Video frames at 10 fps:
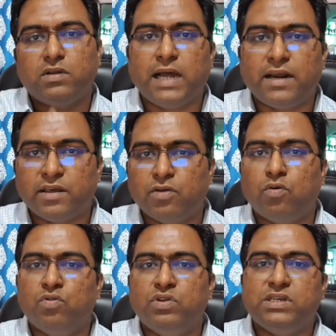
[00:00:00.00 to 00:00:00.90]
that he
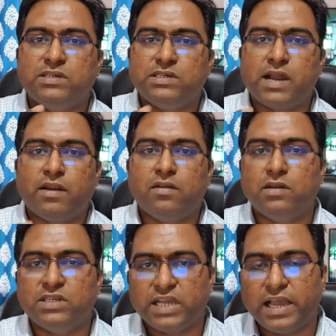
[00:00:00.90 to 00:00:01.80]
owns inside,
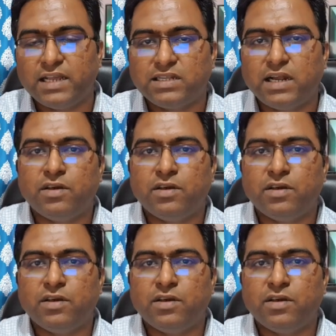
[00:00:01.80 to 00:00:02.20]
the shares that